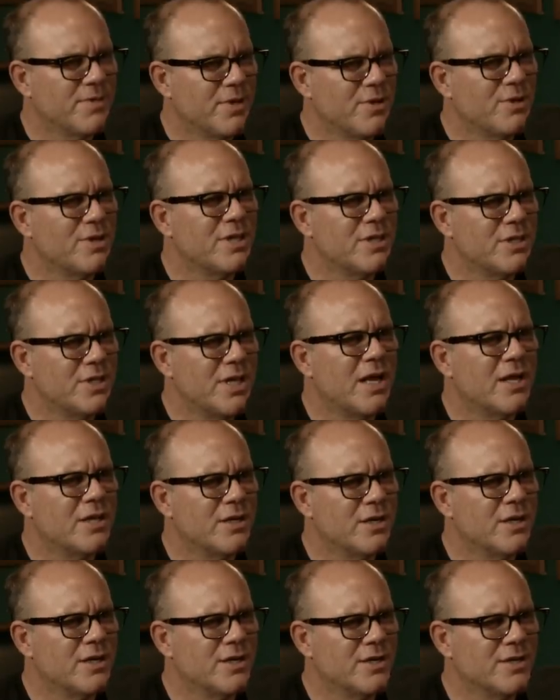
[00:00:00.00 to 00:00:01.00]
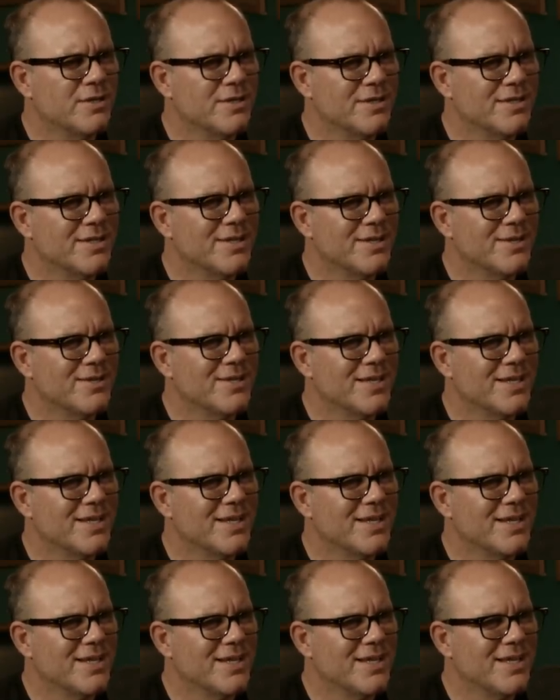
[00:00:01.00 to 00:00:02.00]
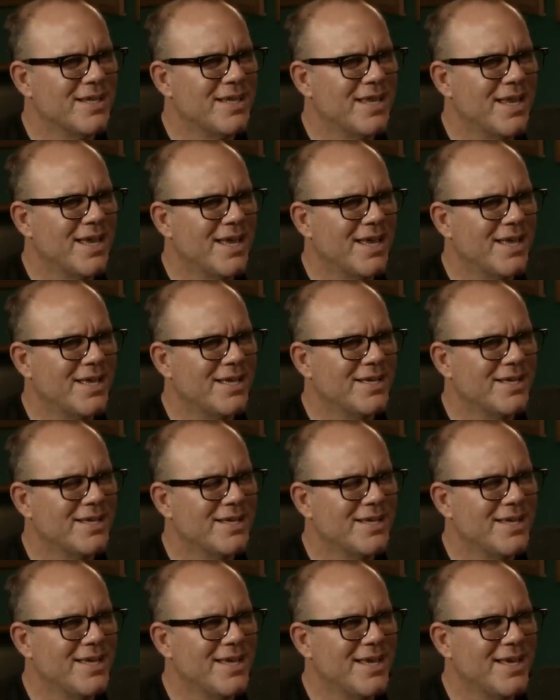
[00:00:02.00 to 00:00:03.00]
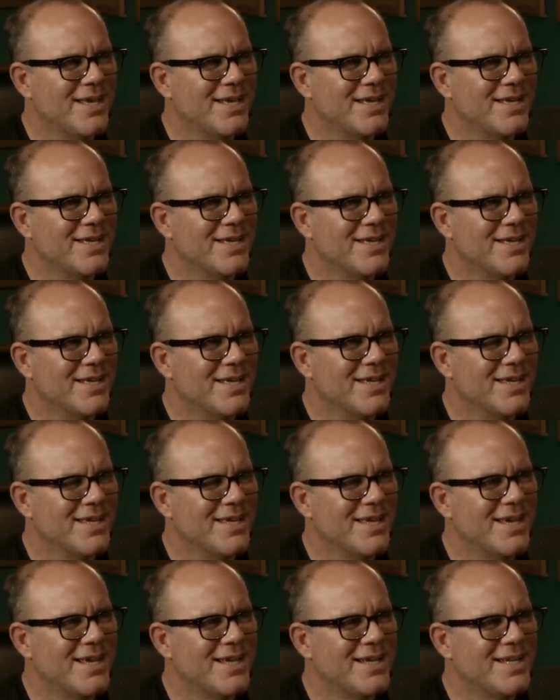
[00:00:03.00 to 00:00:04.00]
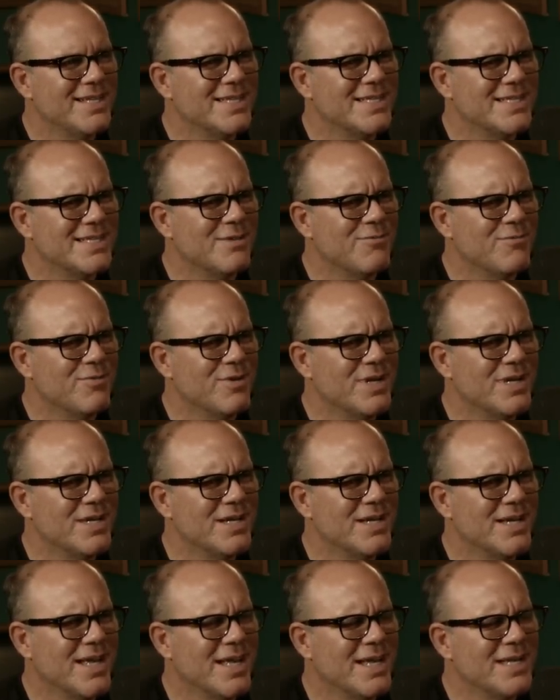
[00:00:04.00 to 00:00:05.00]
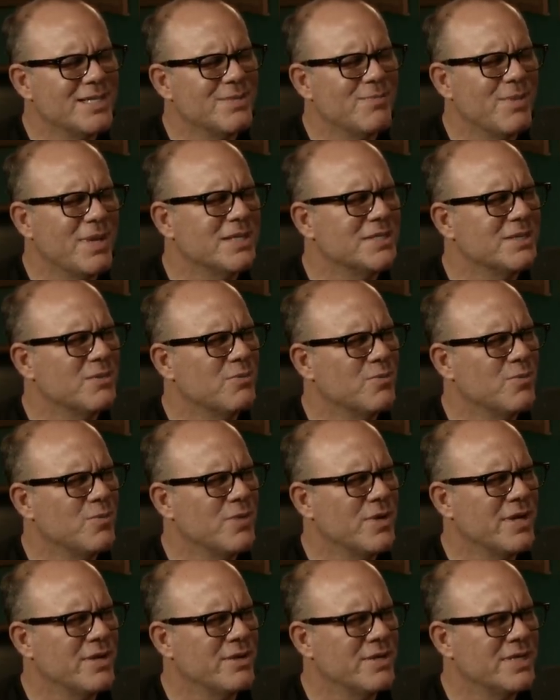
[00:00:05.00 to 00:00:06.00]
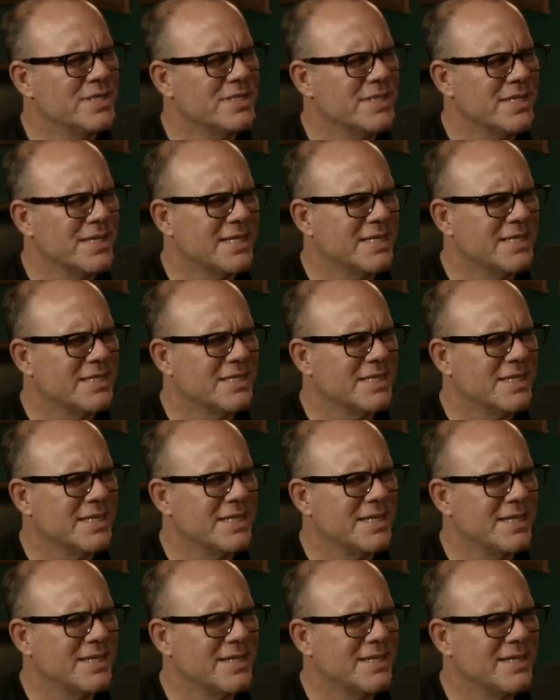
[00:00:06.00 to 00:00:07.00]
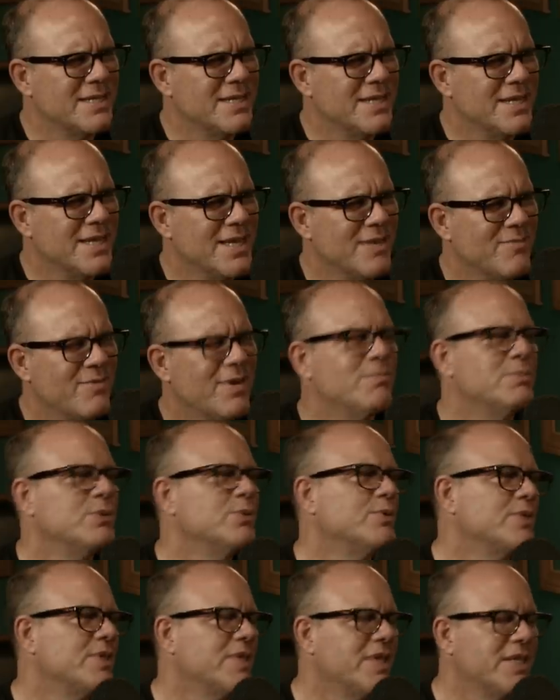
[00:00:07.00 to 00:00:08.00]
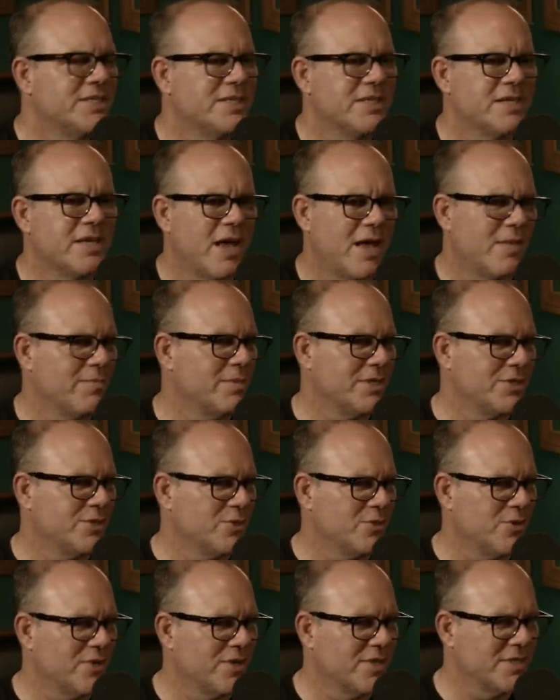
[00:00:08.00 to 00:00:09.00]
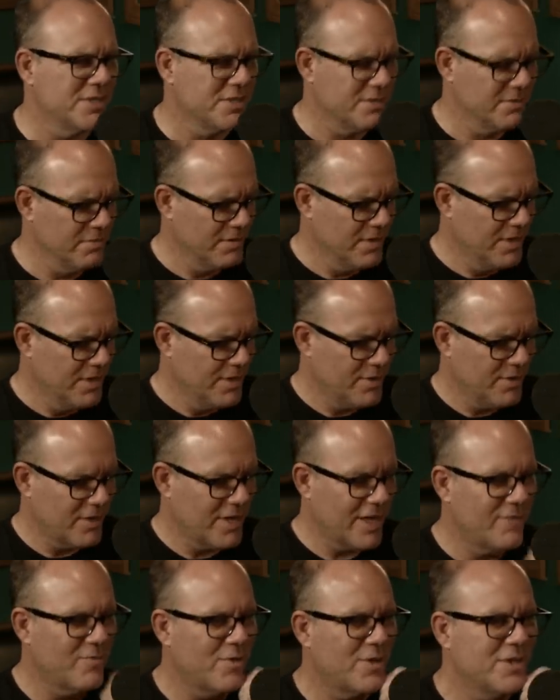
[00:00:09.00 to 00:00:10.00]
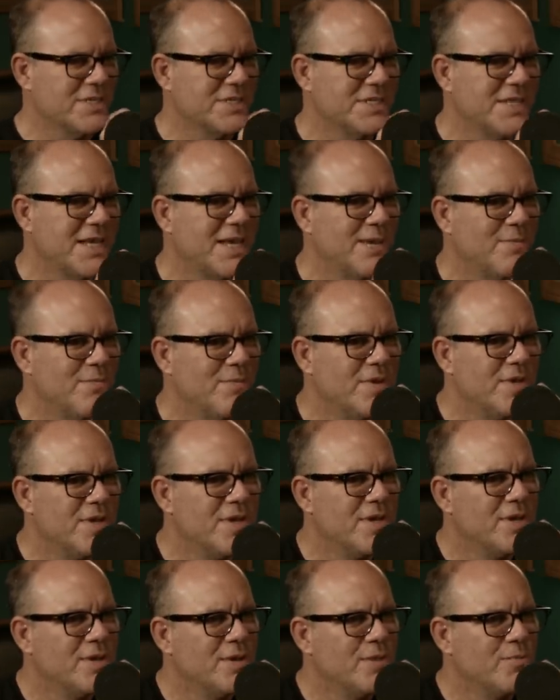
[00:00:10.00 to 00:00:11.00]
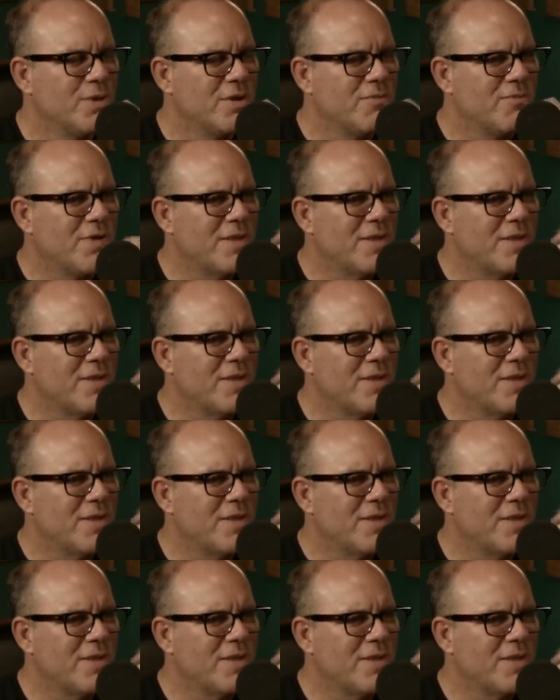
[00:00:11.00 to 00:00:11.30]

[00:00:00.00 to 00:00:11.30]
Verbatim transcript: They're a little younger. They're oh, okay. Interesting. Yeah, okay. yeah. Yeah, yeah, yeah. That yeah, it's different. And it depends on where it is, like in the city. And if I'm doing things at the comedy store, it's they're kind of all the same. Yeah. But yeah.